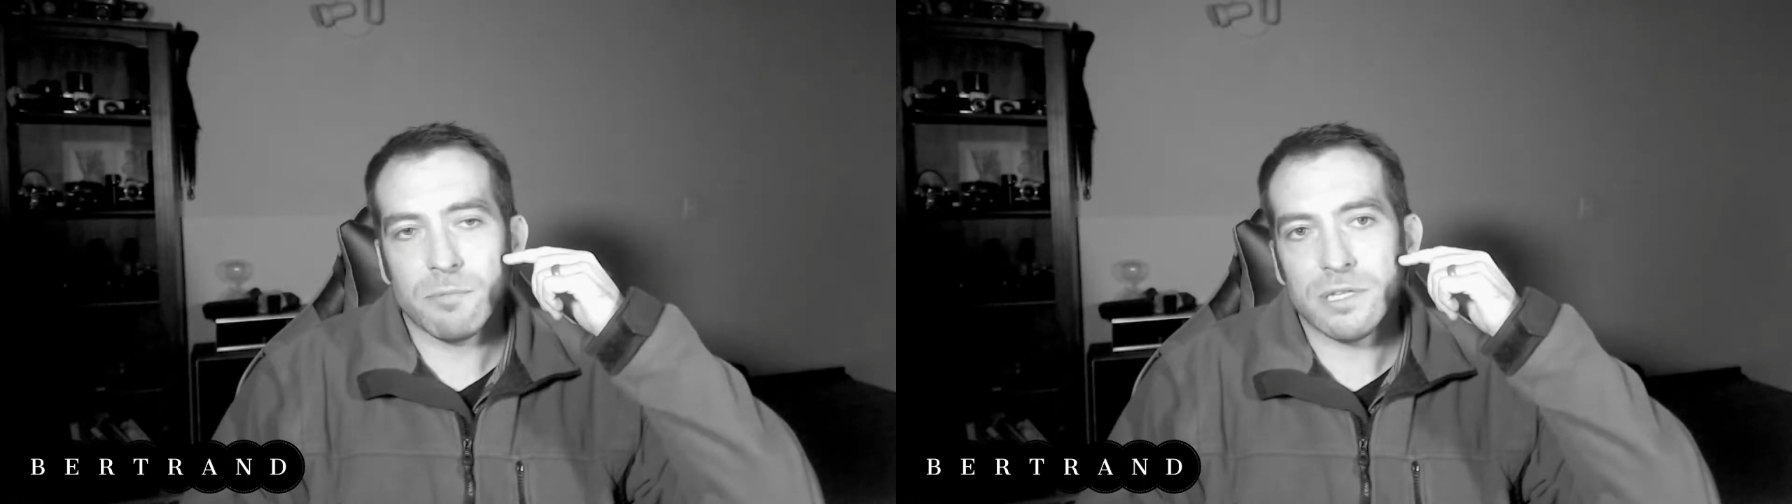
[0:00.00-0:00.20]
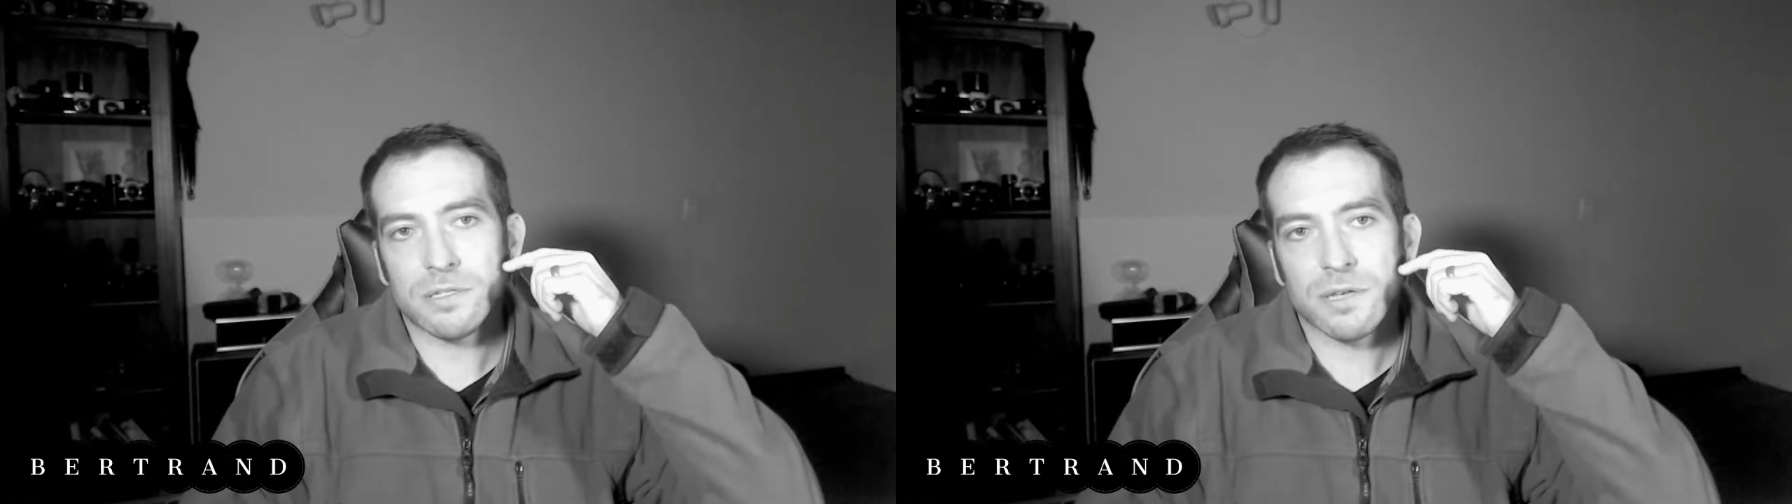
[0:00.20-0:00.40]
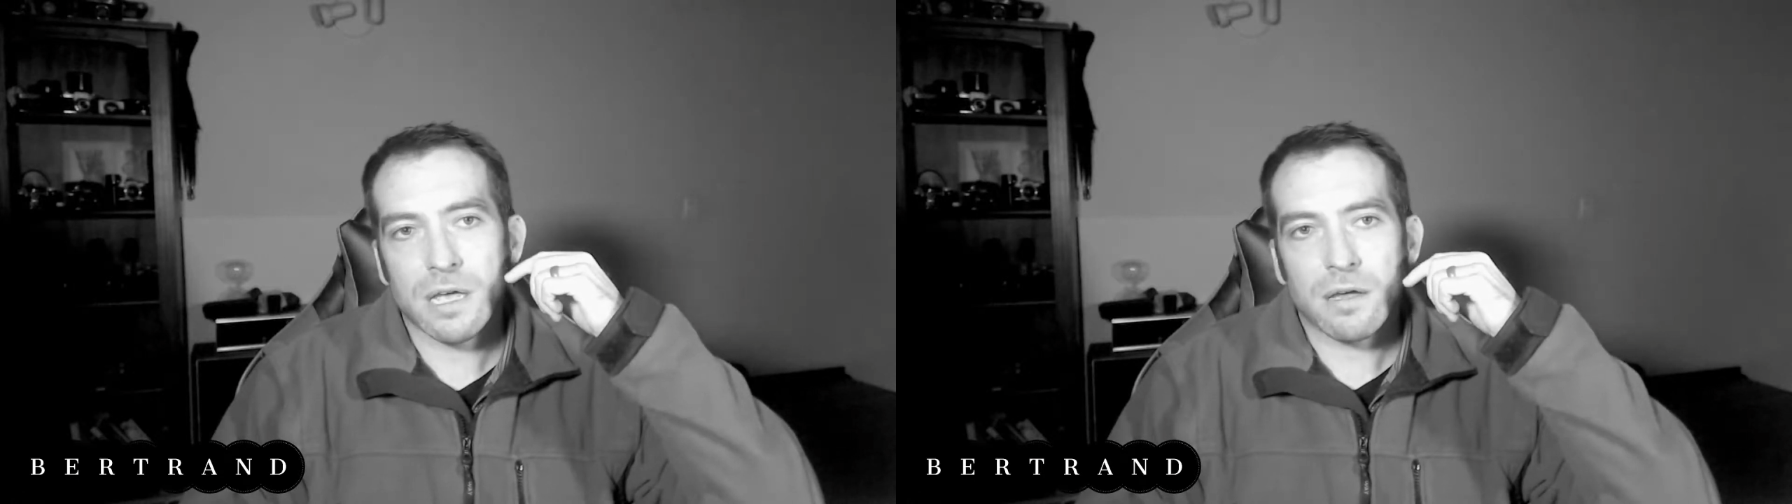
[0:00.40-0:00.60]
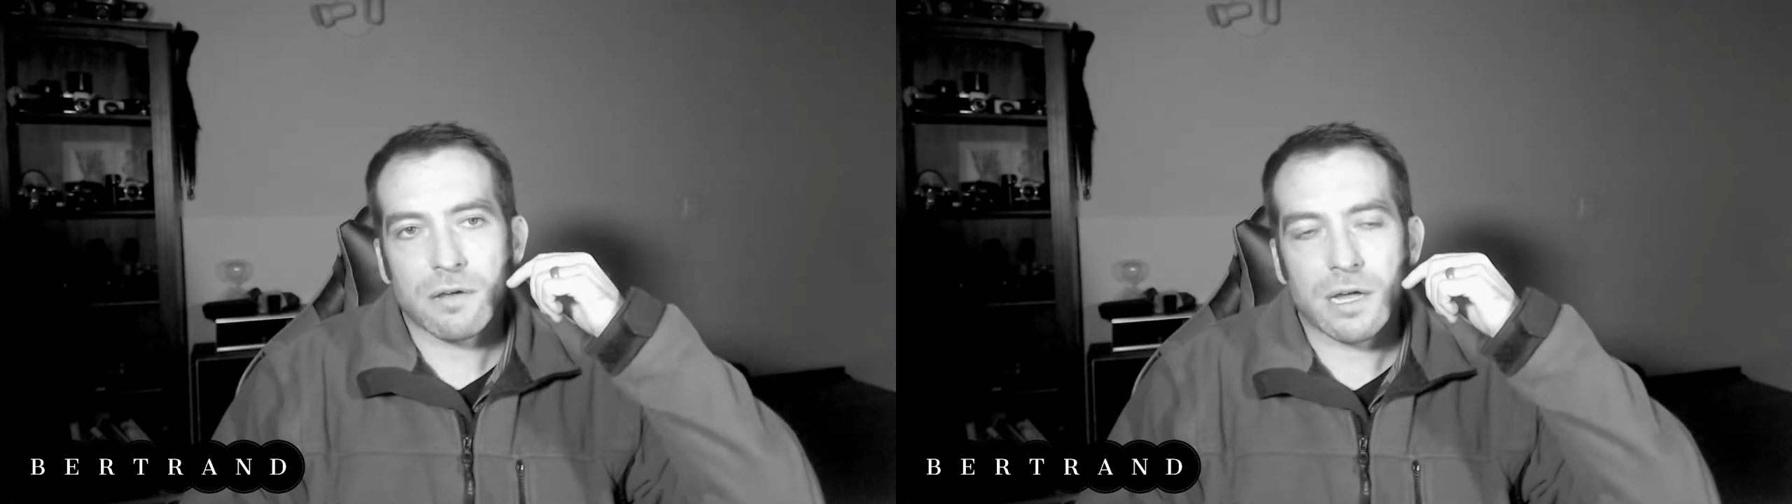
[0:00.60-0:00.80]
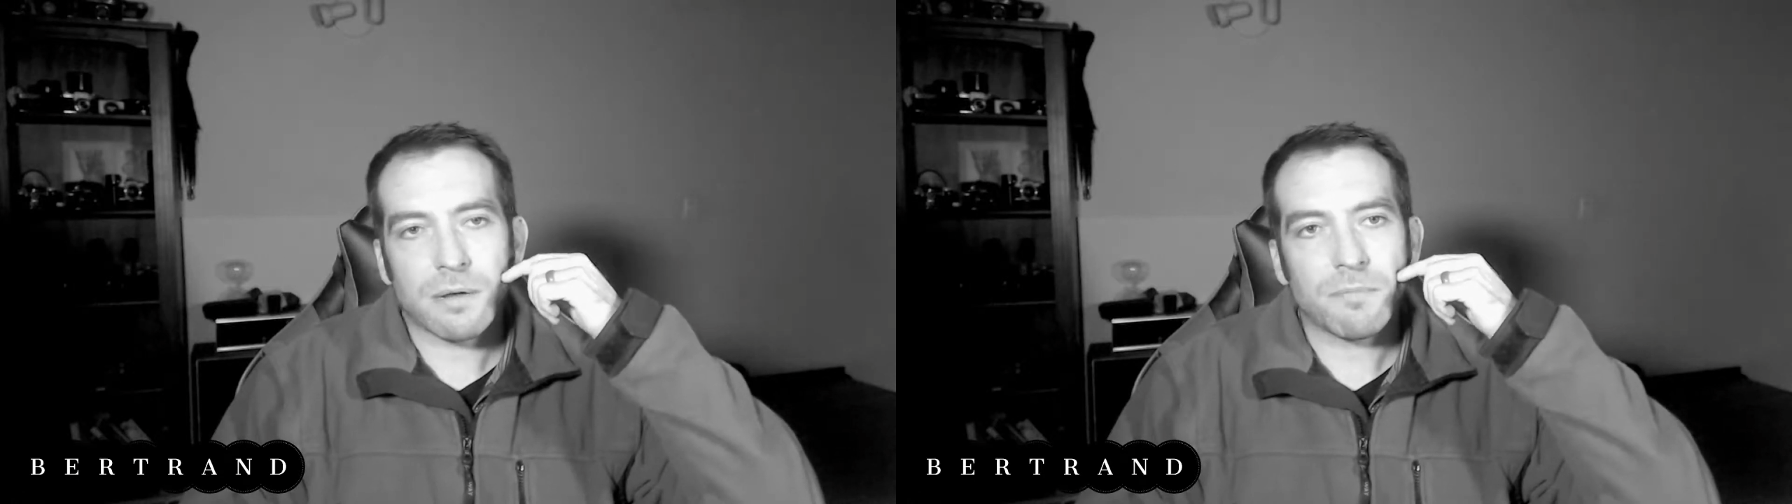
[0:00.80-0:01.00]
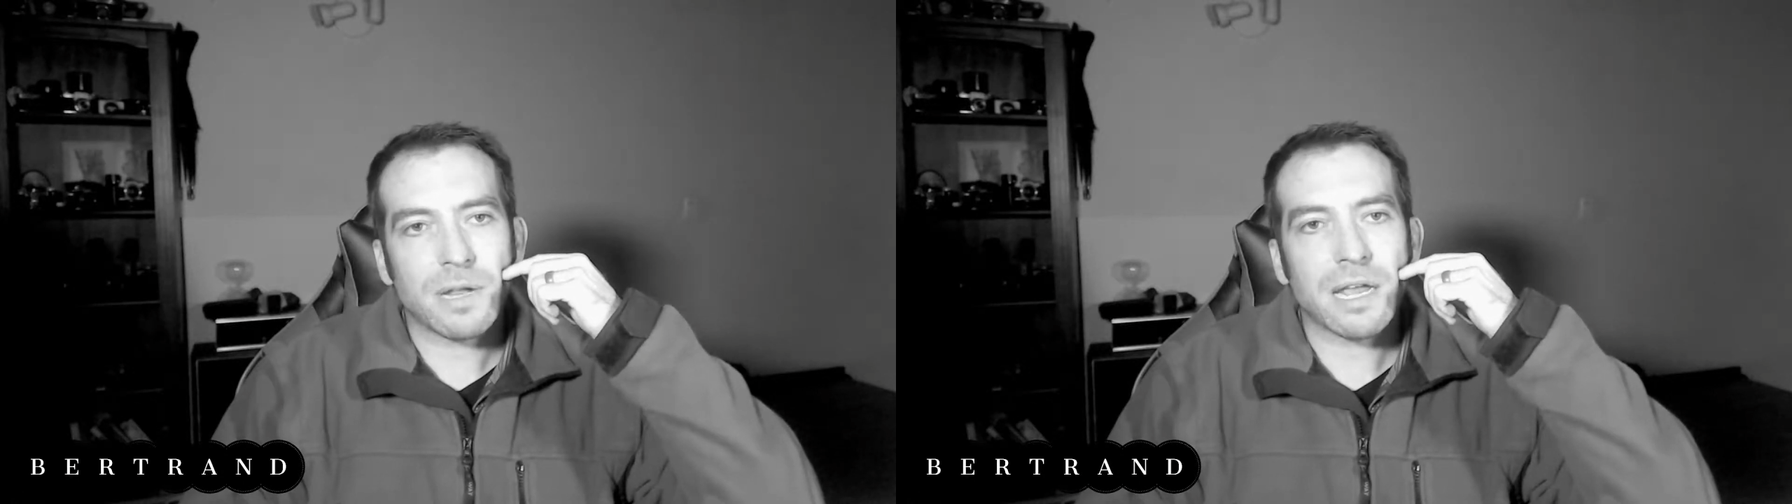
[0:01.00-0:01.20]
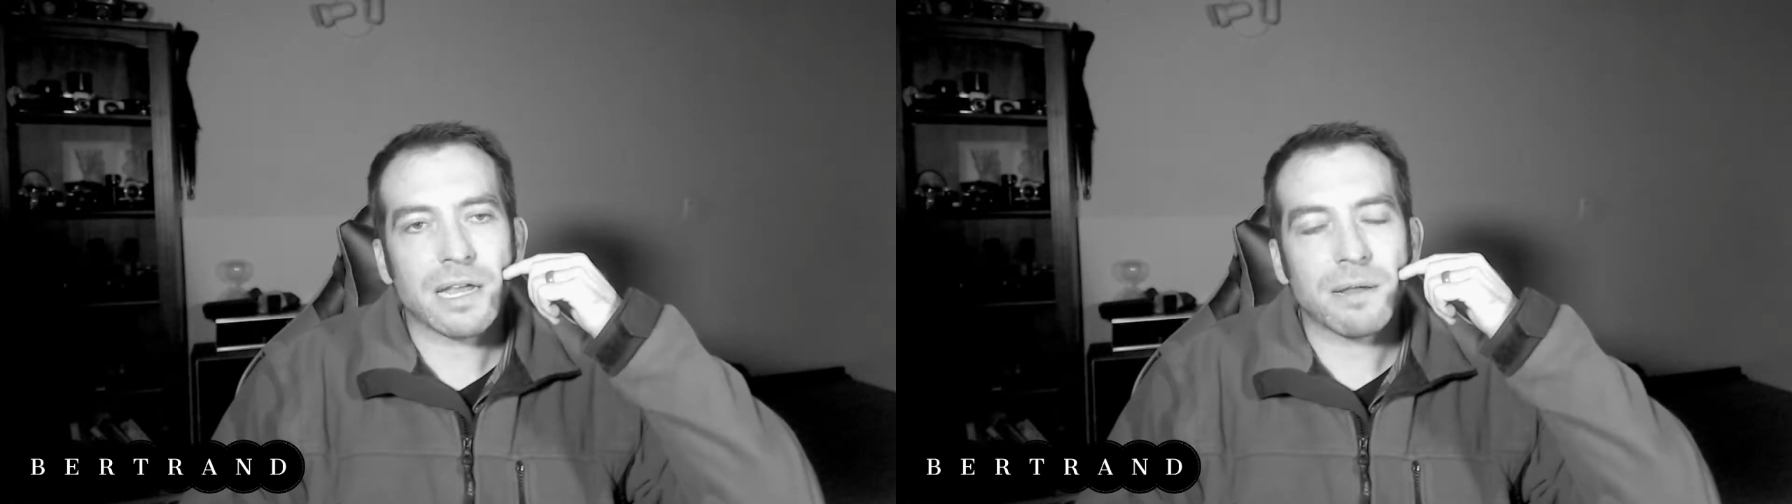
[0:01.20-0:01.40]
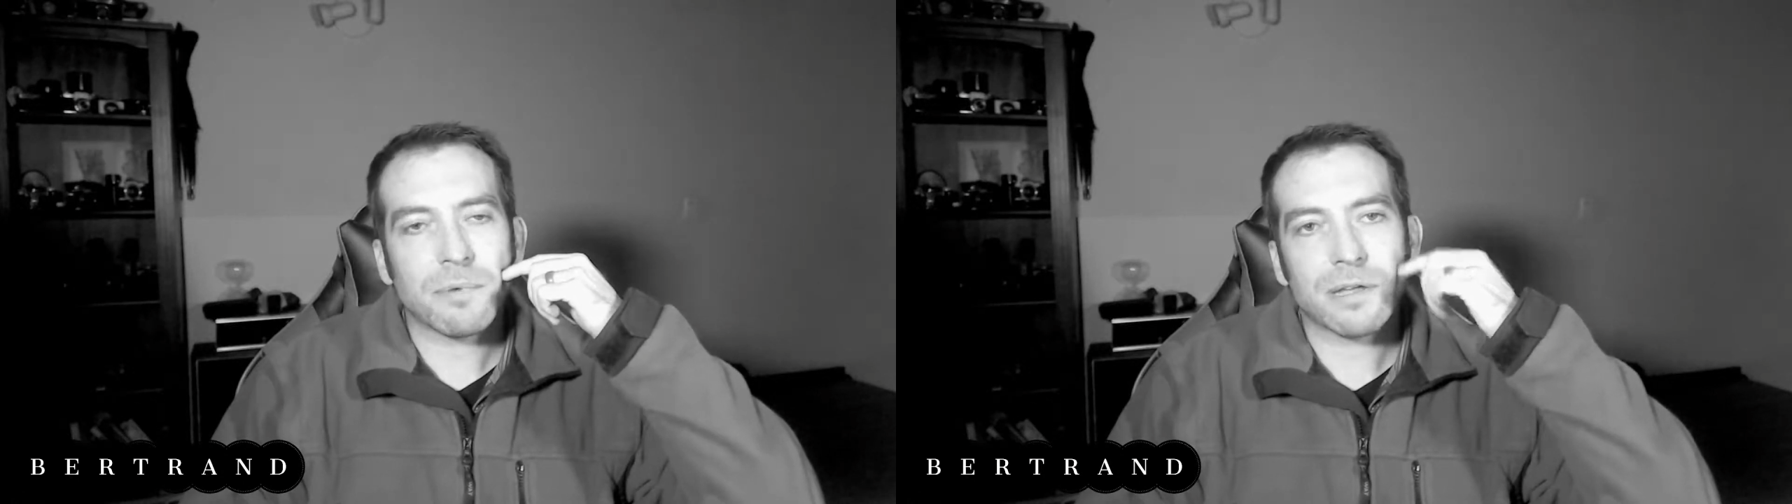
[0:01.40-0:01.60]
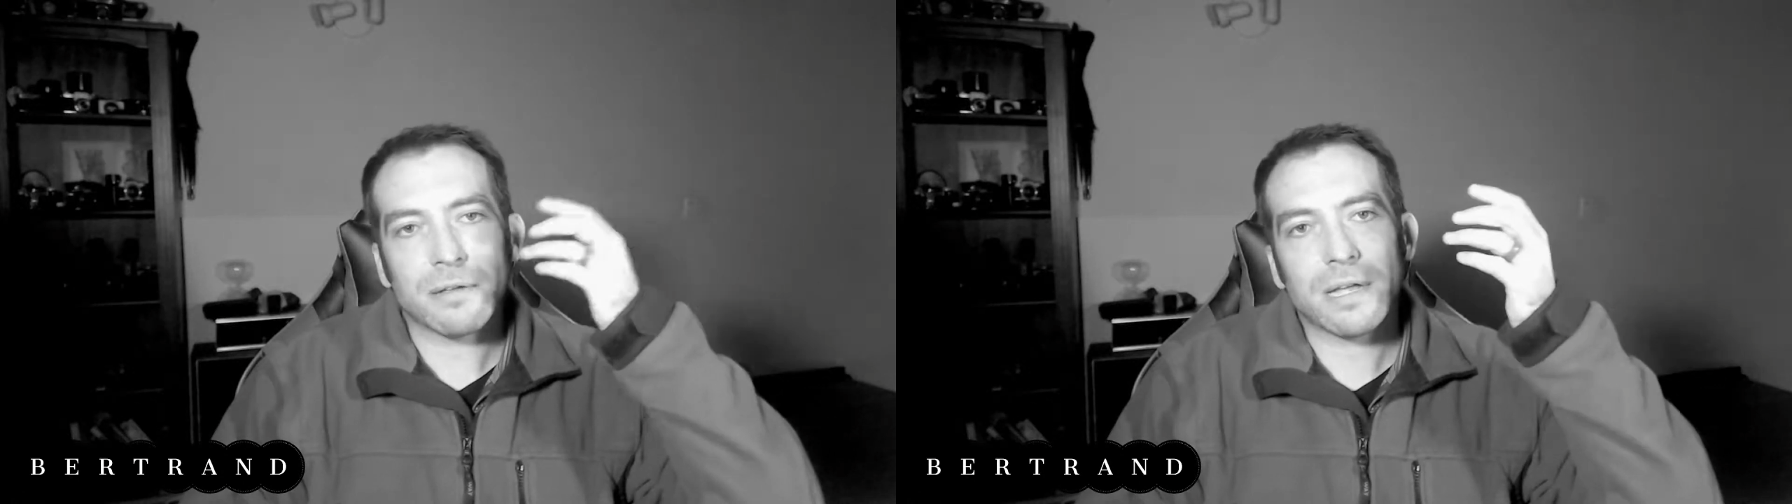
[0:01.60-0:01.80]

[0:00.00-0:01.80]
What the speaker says: means it